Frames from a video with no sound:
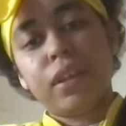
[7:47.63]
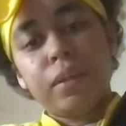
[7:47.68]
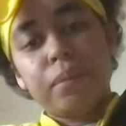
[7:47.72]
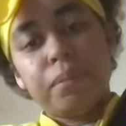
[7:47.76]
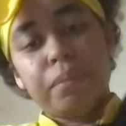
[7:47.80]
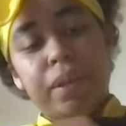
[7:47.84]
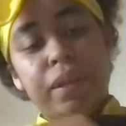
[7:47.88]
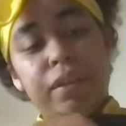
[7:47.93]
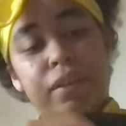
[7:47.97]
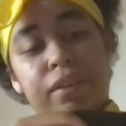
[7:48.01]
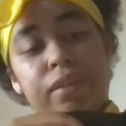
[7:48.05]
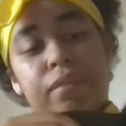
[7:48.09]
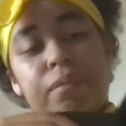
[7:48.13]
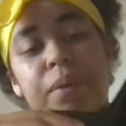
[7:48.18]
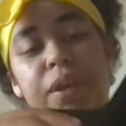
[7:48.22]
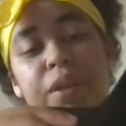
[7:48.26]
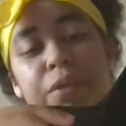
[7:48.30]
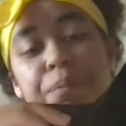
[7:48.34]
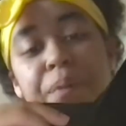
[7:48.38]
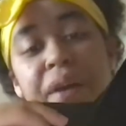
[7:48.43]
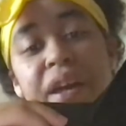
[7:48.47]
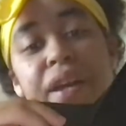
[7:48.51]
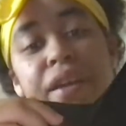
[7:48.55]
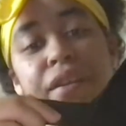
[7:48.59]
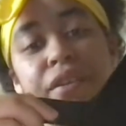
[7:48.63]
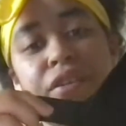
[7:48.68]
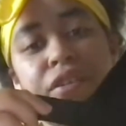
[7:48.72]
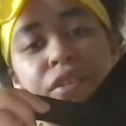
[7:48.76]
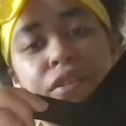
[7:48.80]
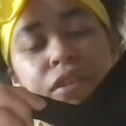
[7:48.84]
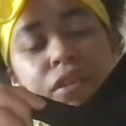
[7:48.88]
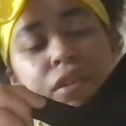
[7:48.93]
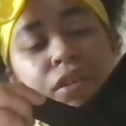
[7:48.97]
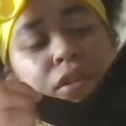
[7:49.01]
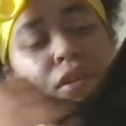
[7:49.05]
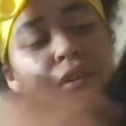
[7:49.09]
Please give me
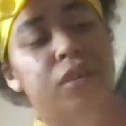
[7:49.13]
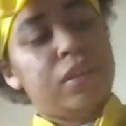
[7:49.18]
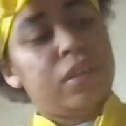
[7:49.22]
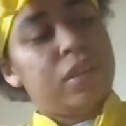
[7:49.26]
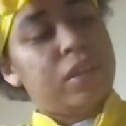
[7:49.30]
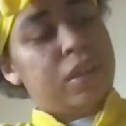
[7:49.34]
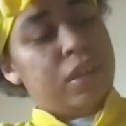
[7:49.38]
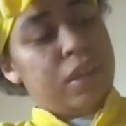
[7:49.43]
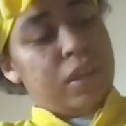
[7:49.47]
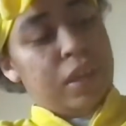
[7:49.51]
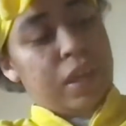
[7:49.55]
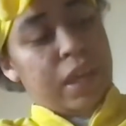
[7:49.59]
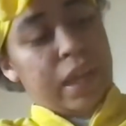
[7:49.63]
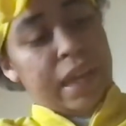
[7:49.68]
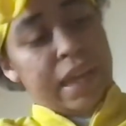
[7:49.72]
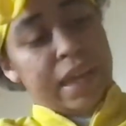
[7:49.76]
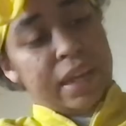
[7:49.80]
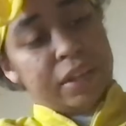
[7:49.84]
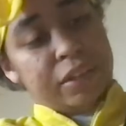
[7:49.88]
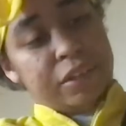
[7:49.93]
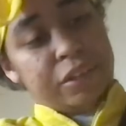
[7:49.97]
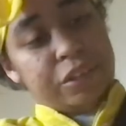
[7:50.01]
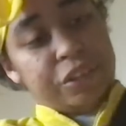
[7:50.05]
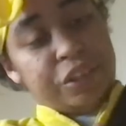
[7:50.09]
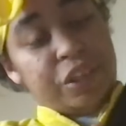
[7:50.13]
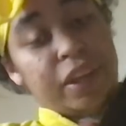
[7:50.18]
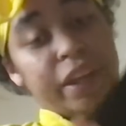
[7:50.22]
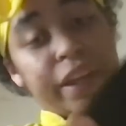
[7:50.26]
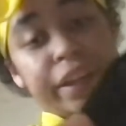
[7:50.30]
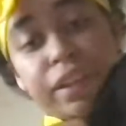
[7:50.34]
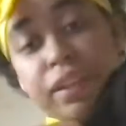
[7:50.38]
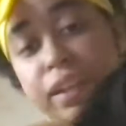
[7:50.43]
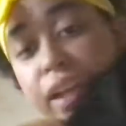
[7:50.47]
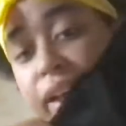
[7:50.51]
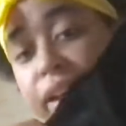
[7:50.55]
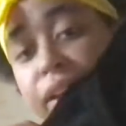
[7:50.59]
space. And
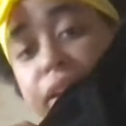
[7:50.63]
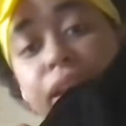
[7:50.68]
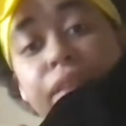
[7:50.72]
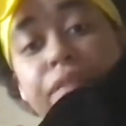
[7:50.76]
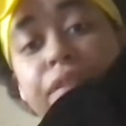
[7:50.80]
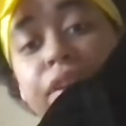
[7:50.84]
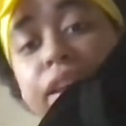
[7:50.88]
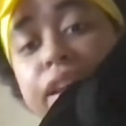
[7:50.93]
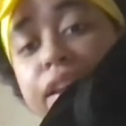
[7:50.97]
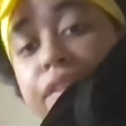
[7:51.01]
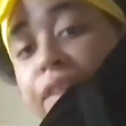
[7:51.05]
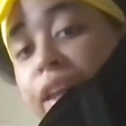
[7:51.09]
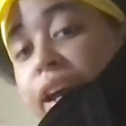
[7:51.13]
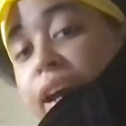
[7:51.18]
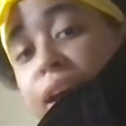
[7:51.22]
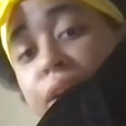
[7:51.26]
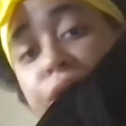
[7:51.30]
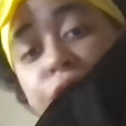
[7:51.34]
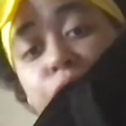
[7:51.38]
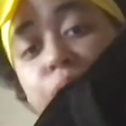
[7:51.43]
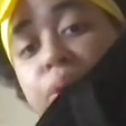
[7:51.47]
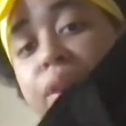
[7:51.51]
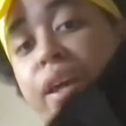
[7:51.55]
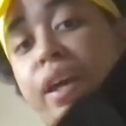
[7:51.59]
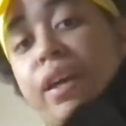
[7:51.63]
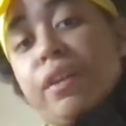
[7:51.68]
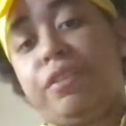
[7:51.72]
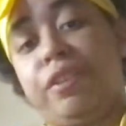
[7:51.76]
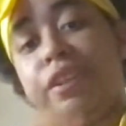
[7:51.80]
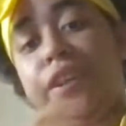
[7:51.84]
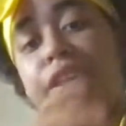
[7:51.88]
I, I never leave the house without